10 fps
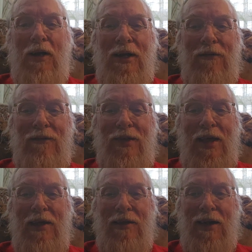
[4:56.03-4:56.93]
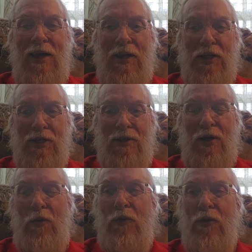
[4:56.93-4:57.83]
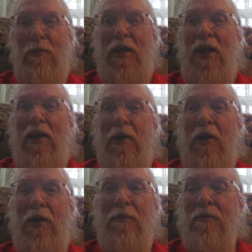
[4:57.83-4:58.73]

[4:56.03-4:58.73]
if I can just go through them in any order.